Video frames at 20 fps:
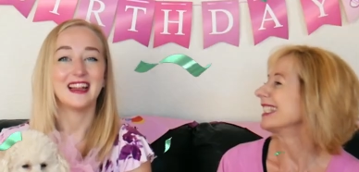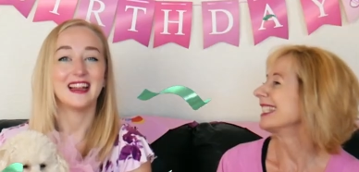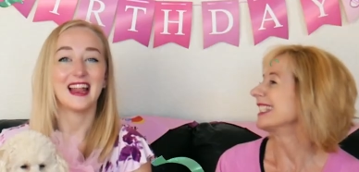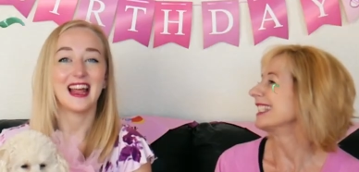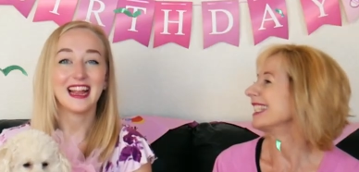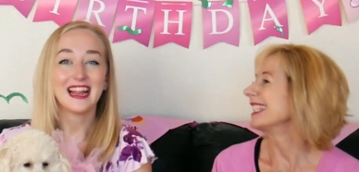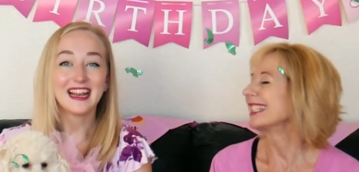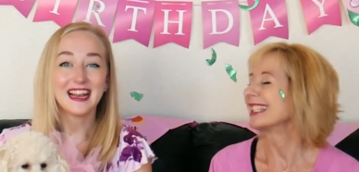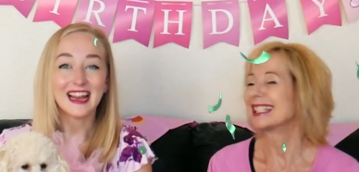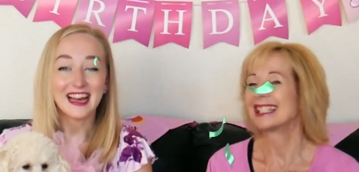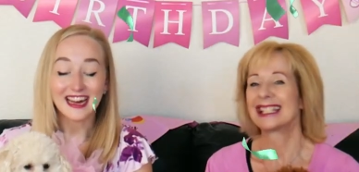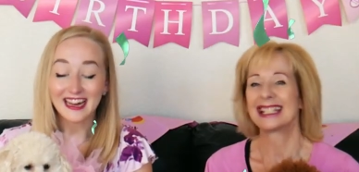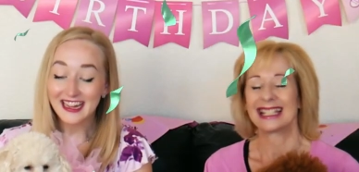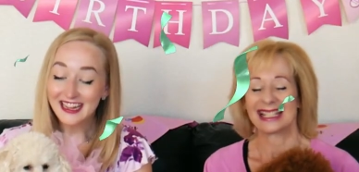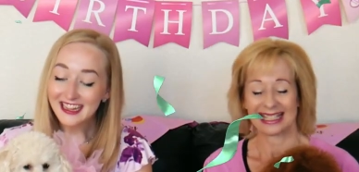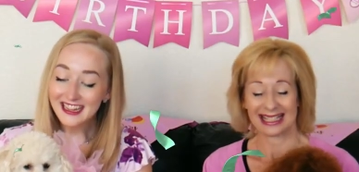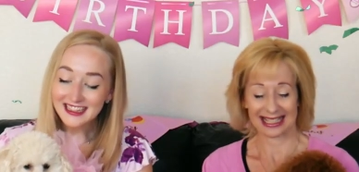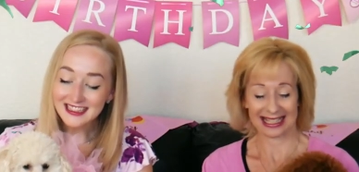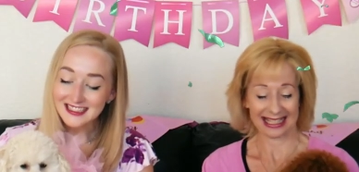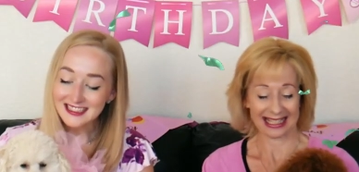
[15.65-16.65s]

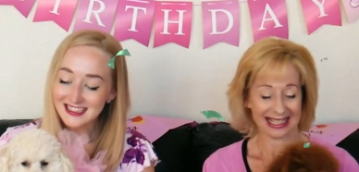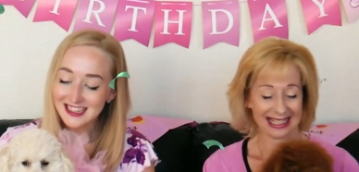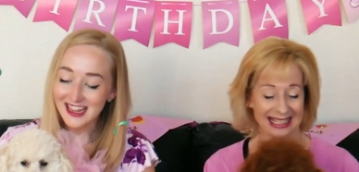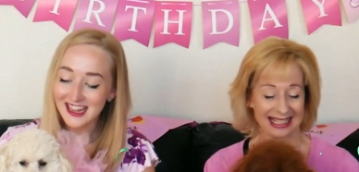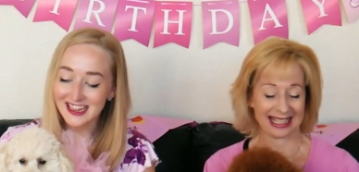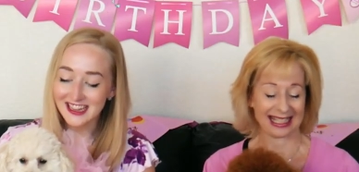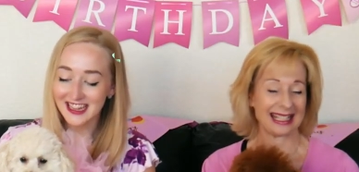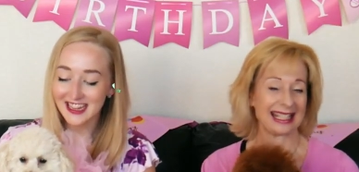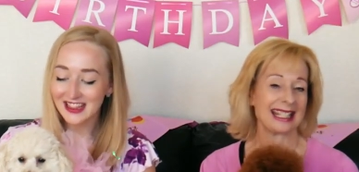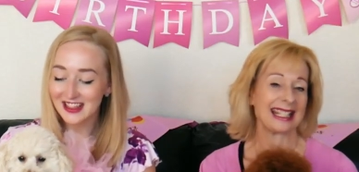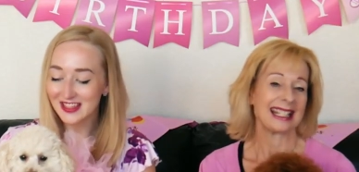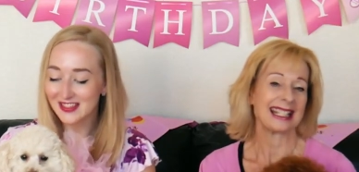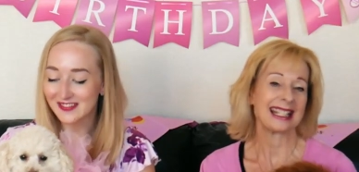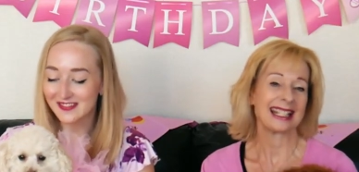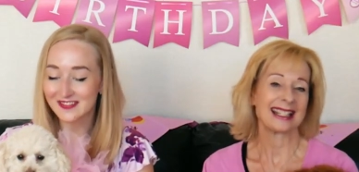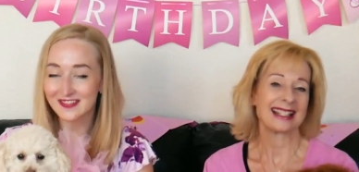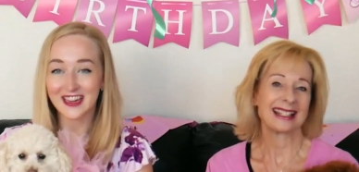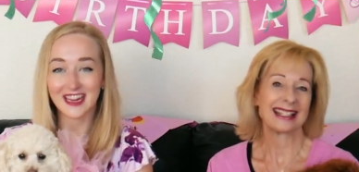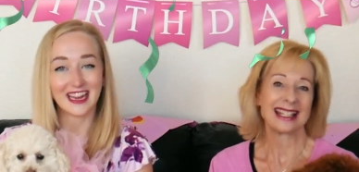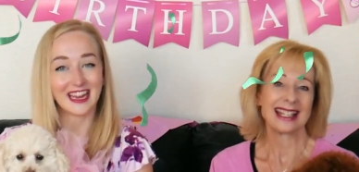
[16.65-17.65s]
Speaker 1: Layla is turning
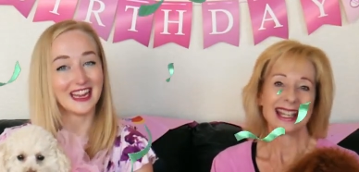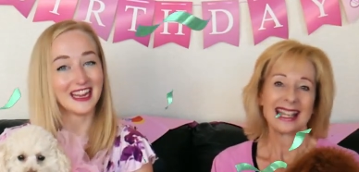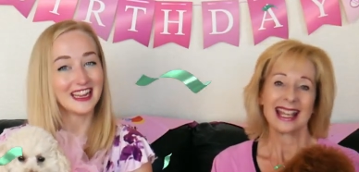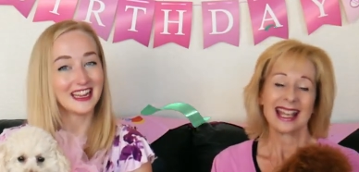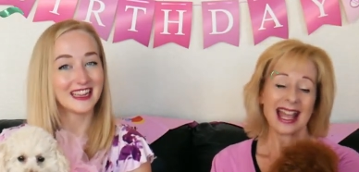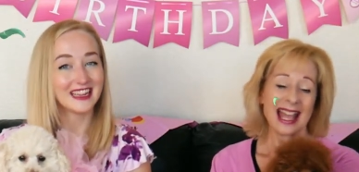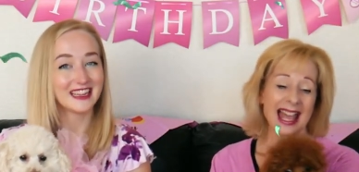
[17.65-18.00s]
three.